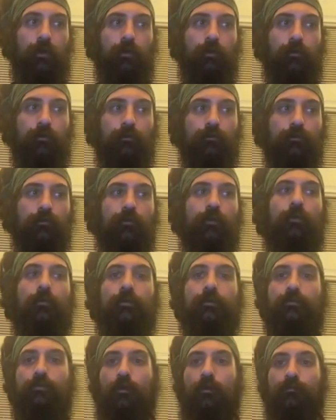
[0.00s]
you would
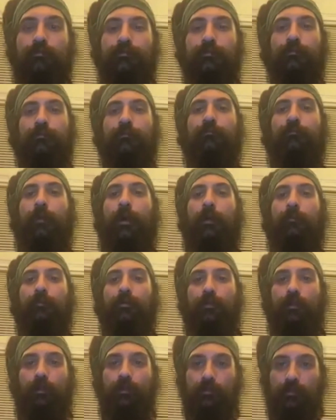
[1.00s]
always observe
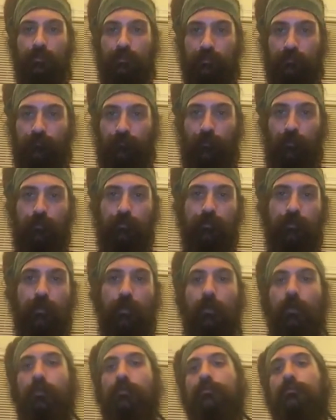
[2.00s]
populations first.
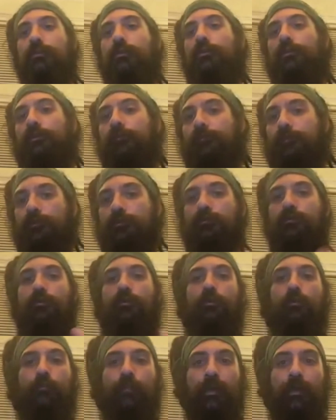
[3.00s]
So if
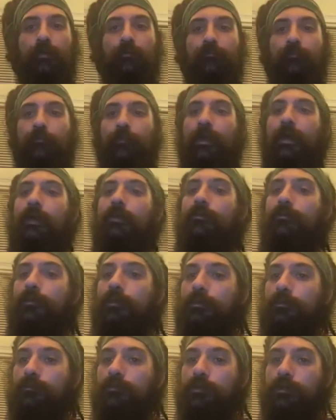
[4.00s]
you pick from that,
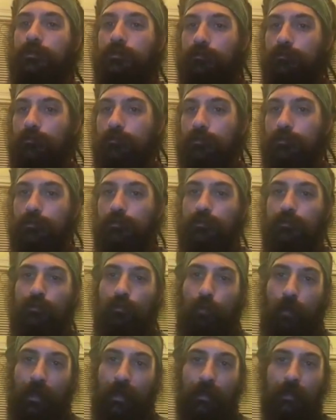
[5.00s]
what you can do is just
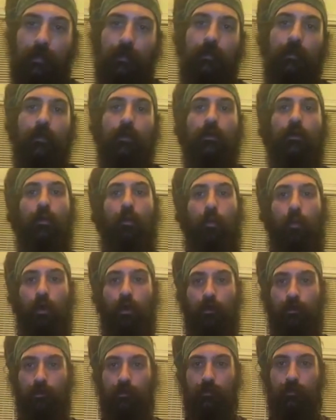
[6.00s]
weigh
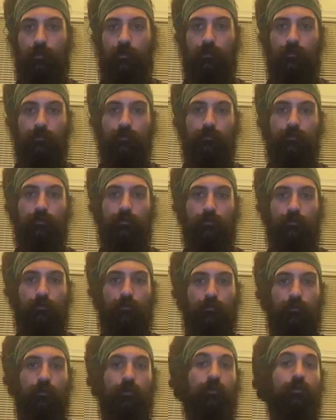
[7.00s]
1
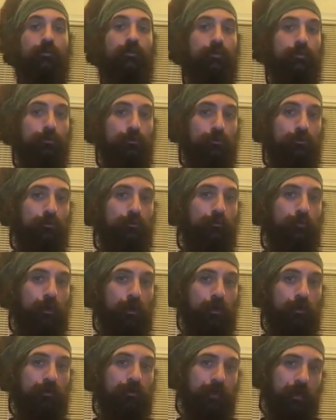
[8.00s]
to 2
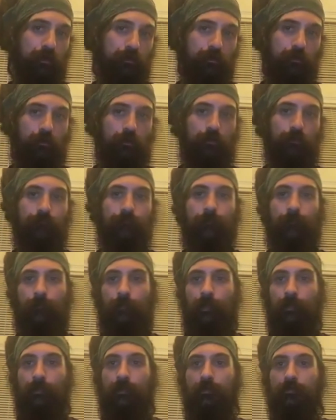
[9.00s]
parts alcohol,
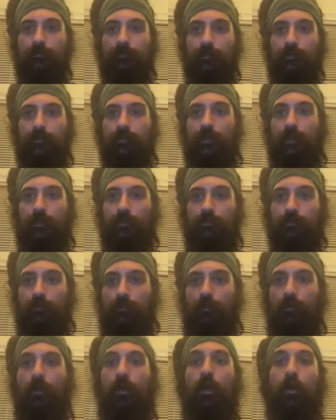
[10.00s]
right? That's what it's saying.
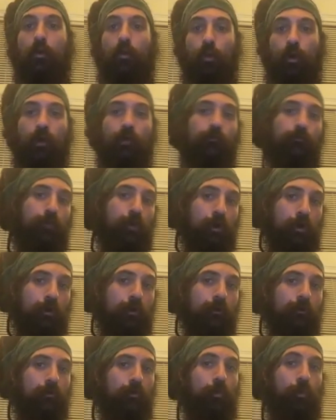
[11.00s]
So 1
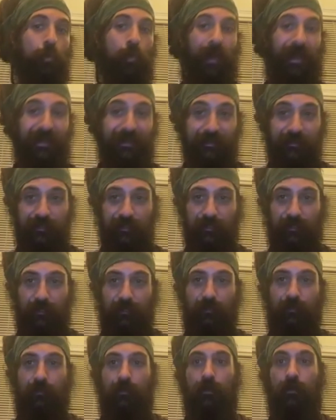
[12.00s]
part weight
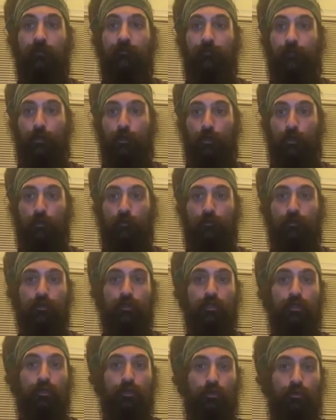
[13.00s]
of herb
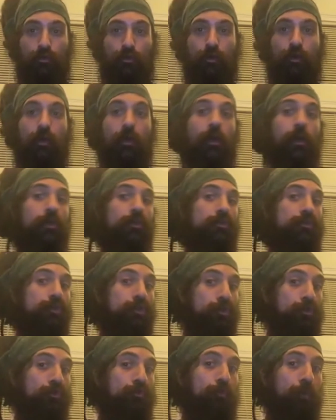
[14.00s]
to
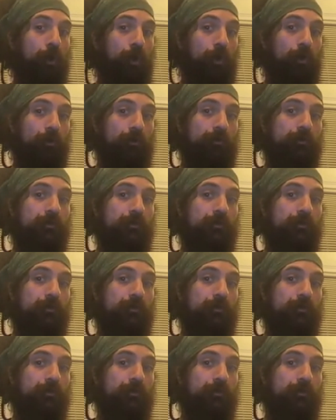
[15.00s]
2 parts